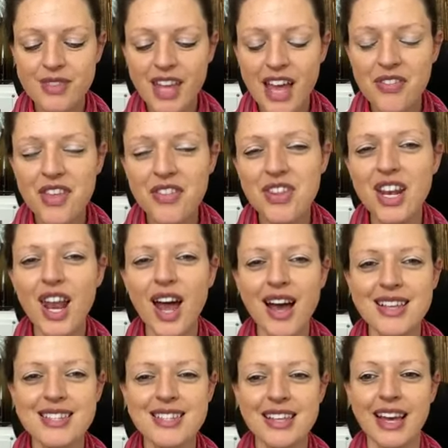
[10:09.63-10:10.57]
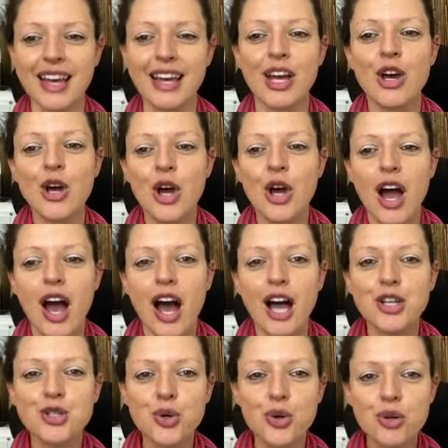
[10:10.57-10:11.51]
And then the last thing,
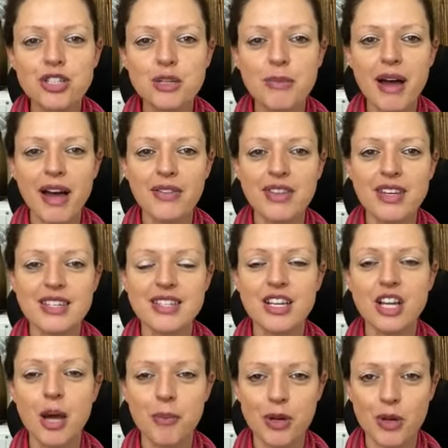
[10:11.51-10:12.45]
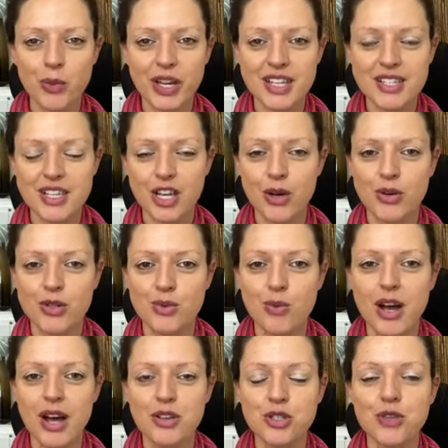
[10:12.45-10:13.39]
I talked about this a couple of weeks ago as well,